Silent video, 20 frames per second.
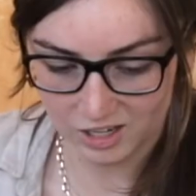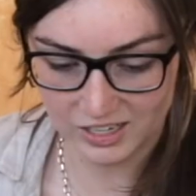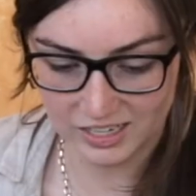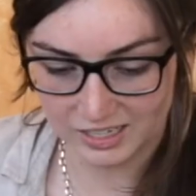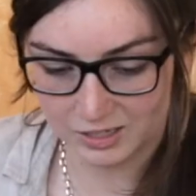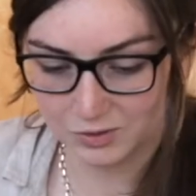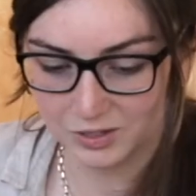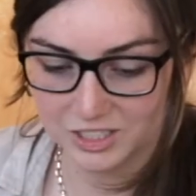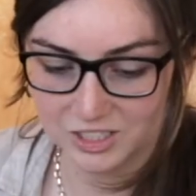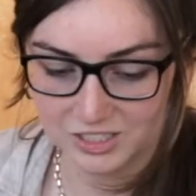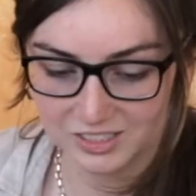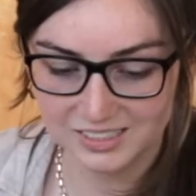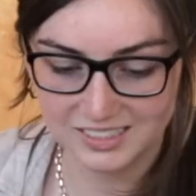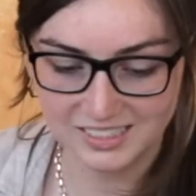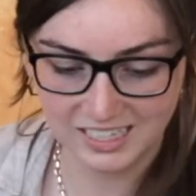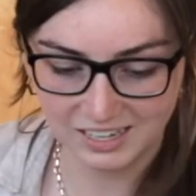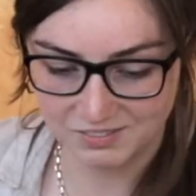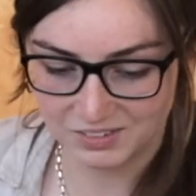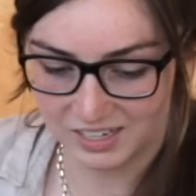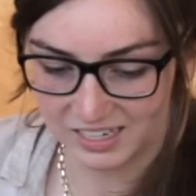Okay, question
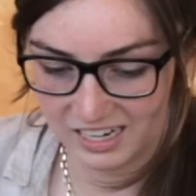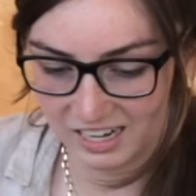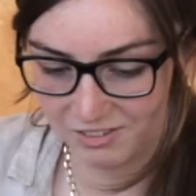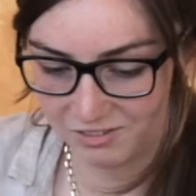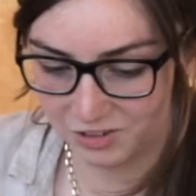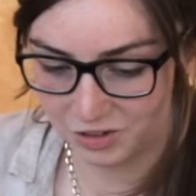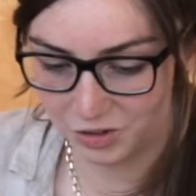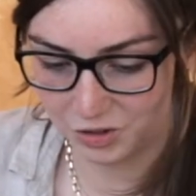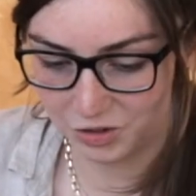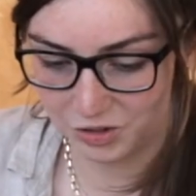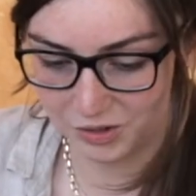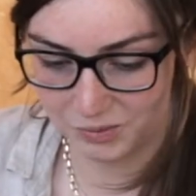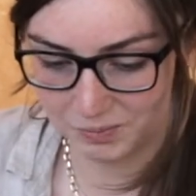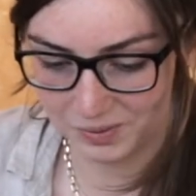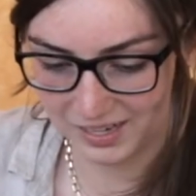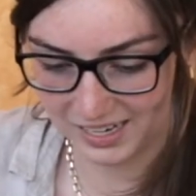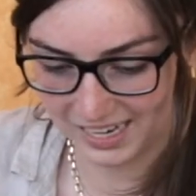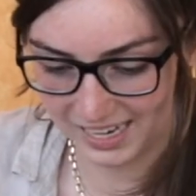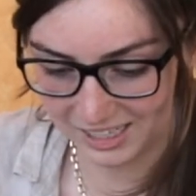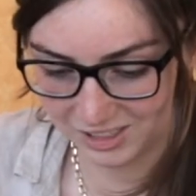7. If you'd
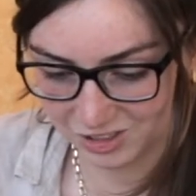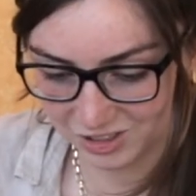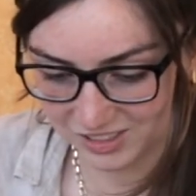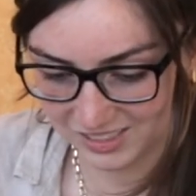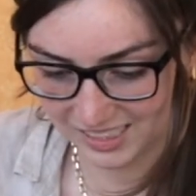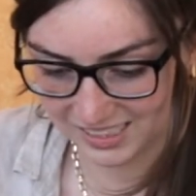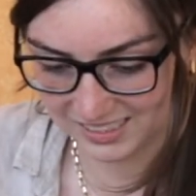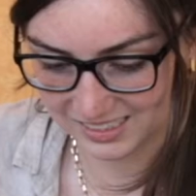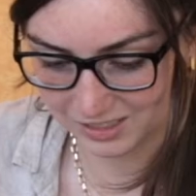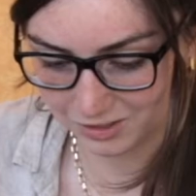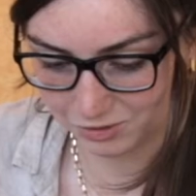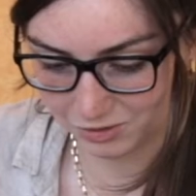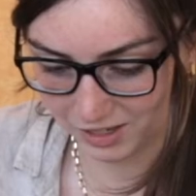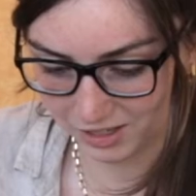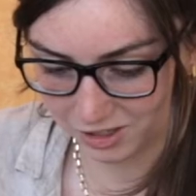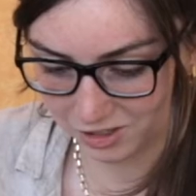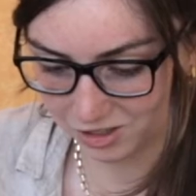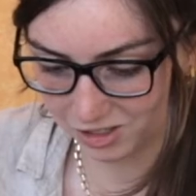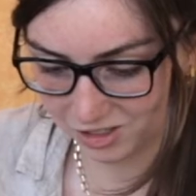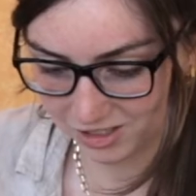been exercising
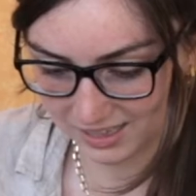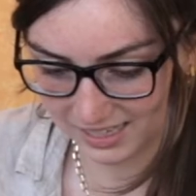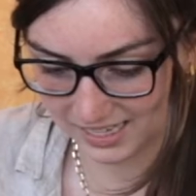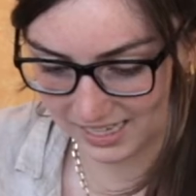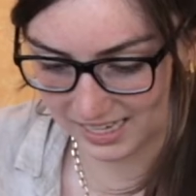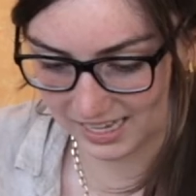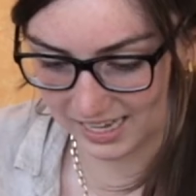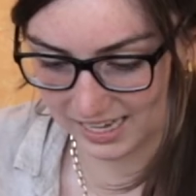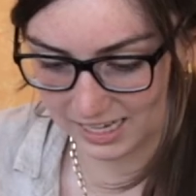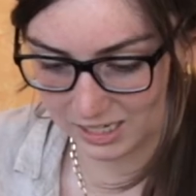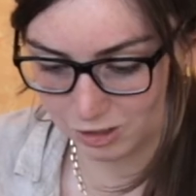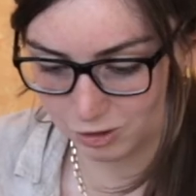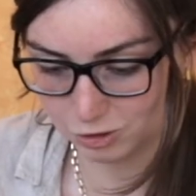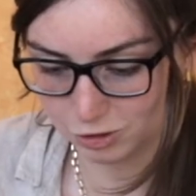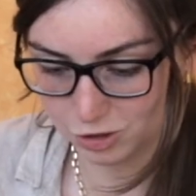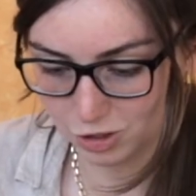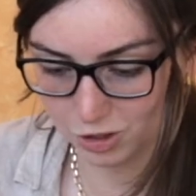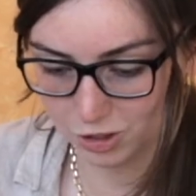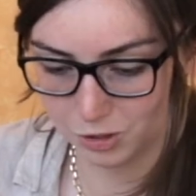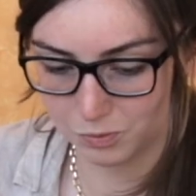regularly and you
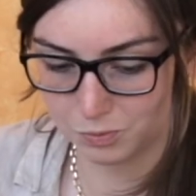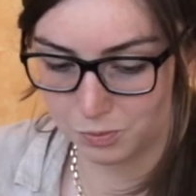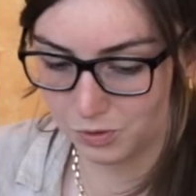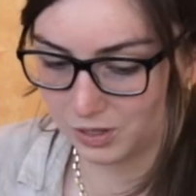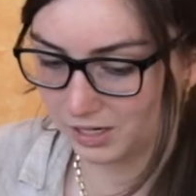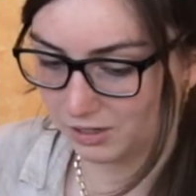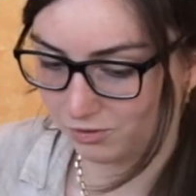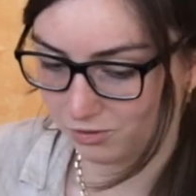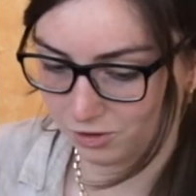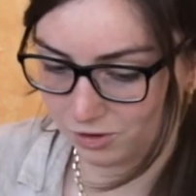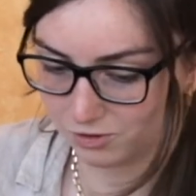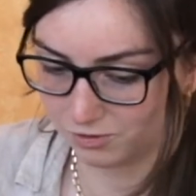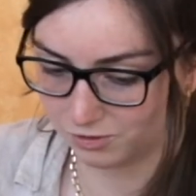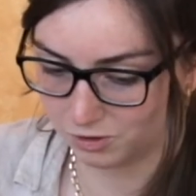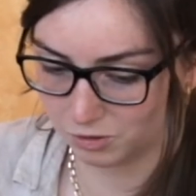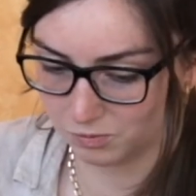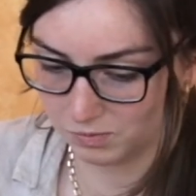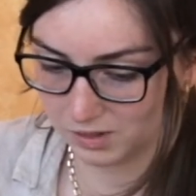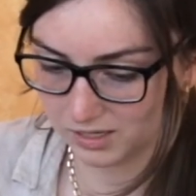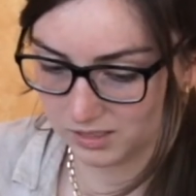took a break for a
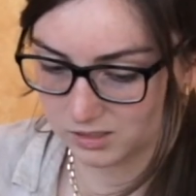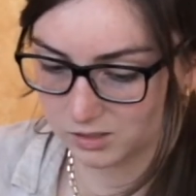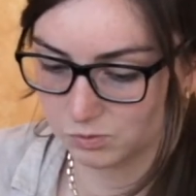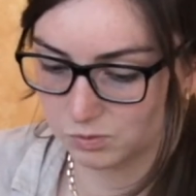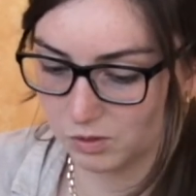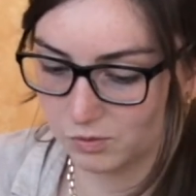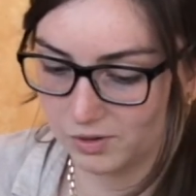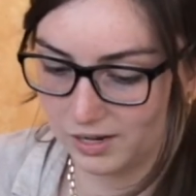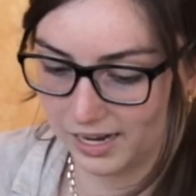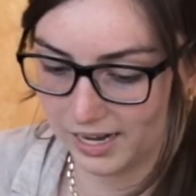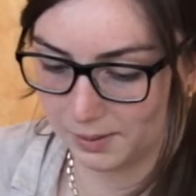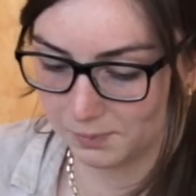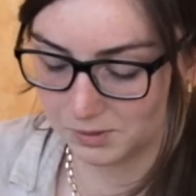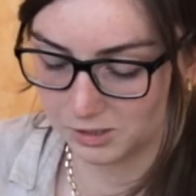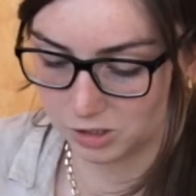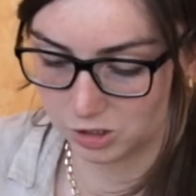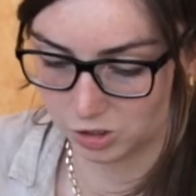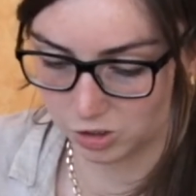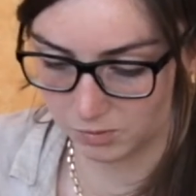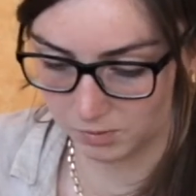few months, what would
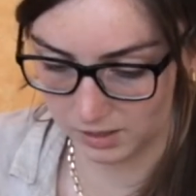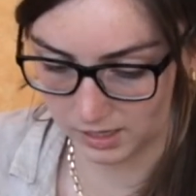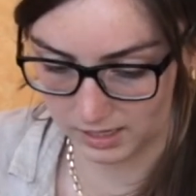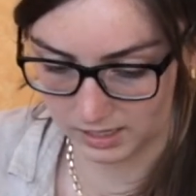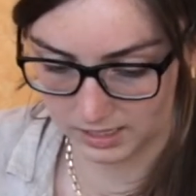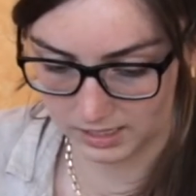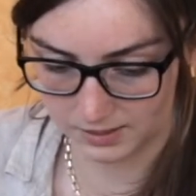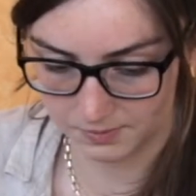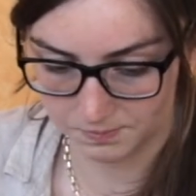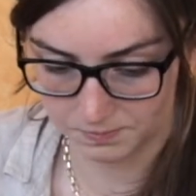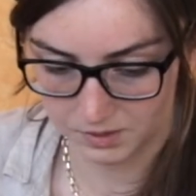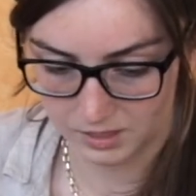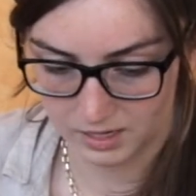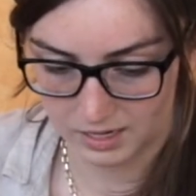happen to your body?